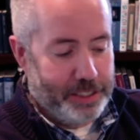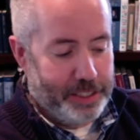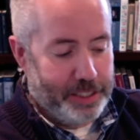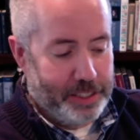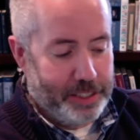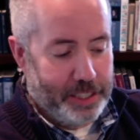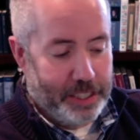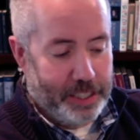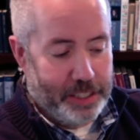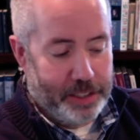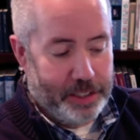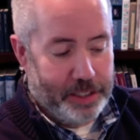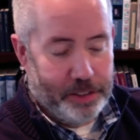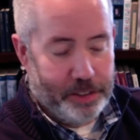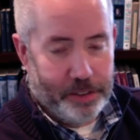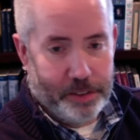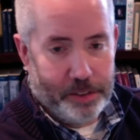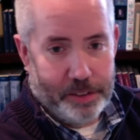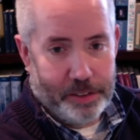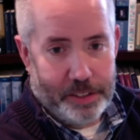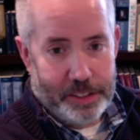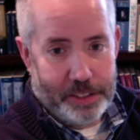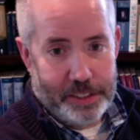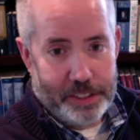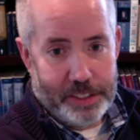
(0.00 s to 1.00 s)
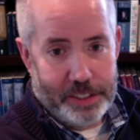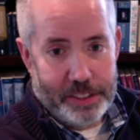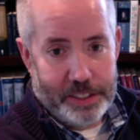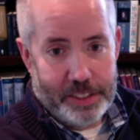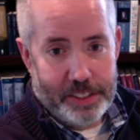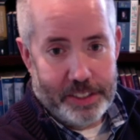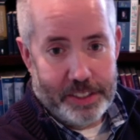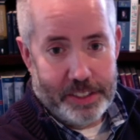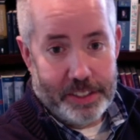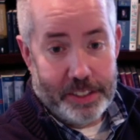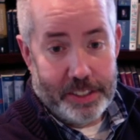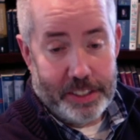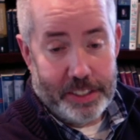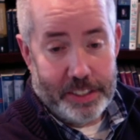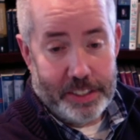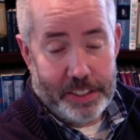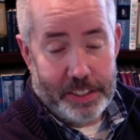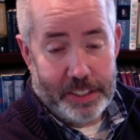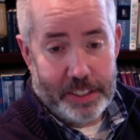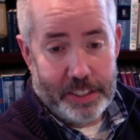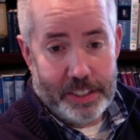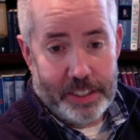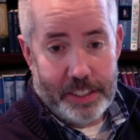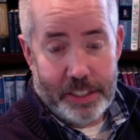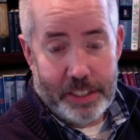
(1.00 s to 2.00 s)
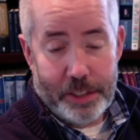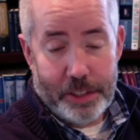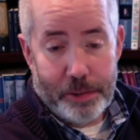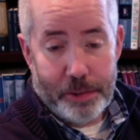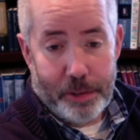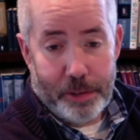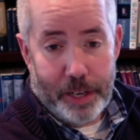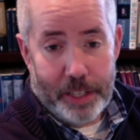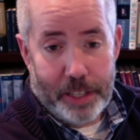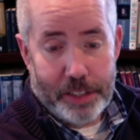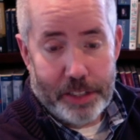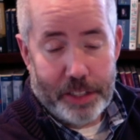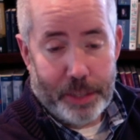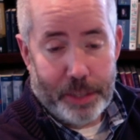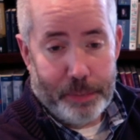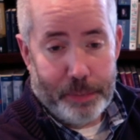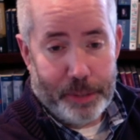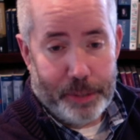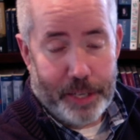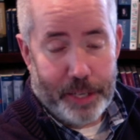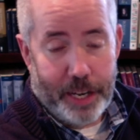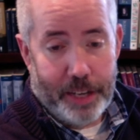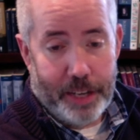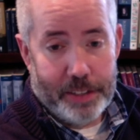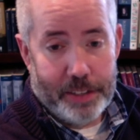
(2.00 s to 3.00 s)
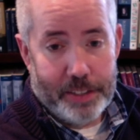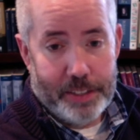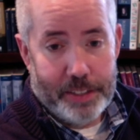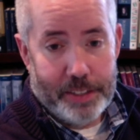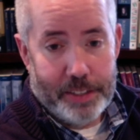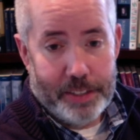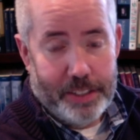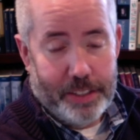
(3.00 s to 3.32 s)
And yet, here are these these Israelites coming out